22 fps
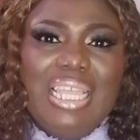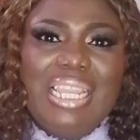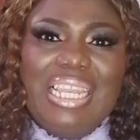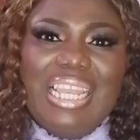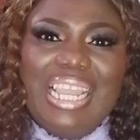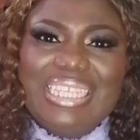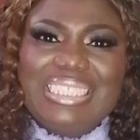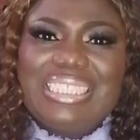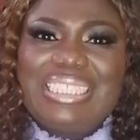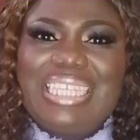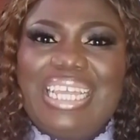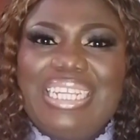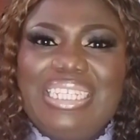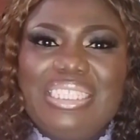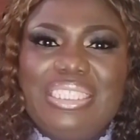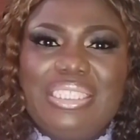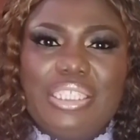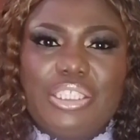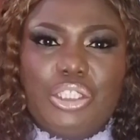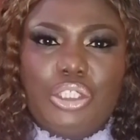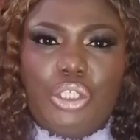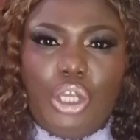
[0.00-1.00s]
Let's start
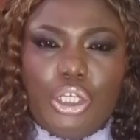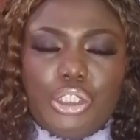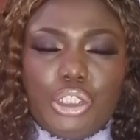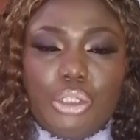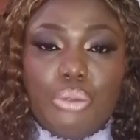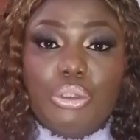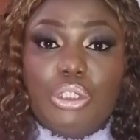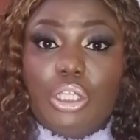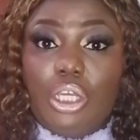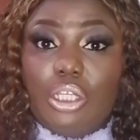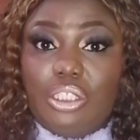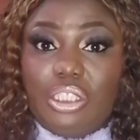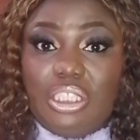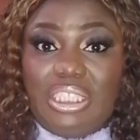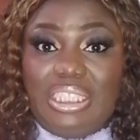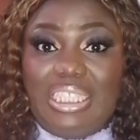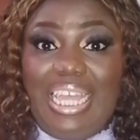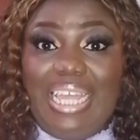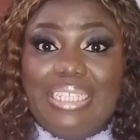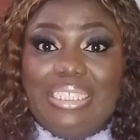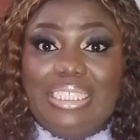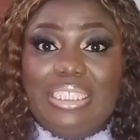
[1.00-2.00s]
this discussion with
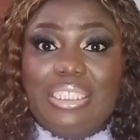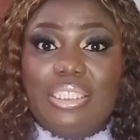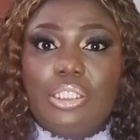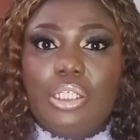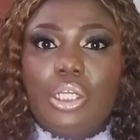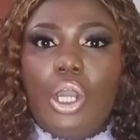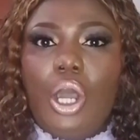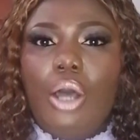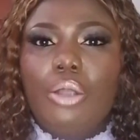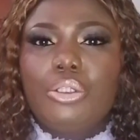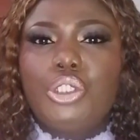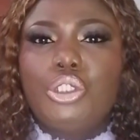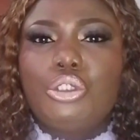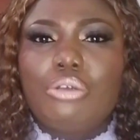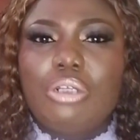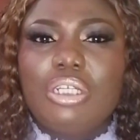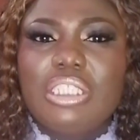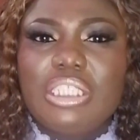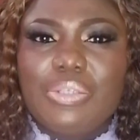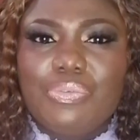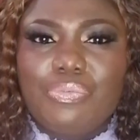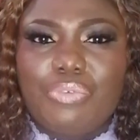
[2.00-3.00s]
understanding
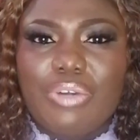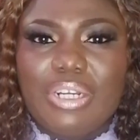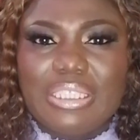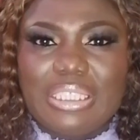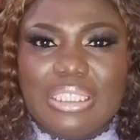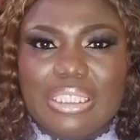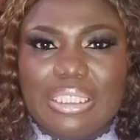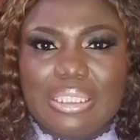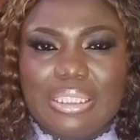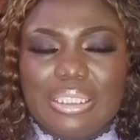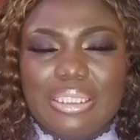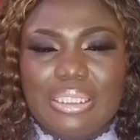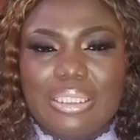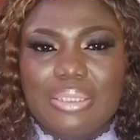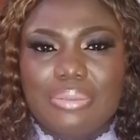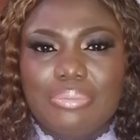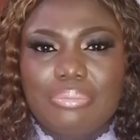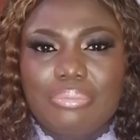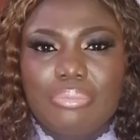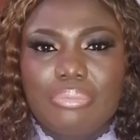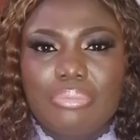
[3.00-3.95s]
cultural differences.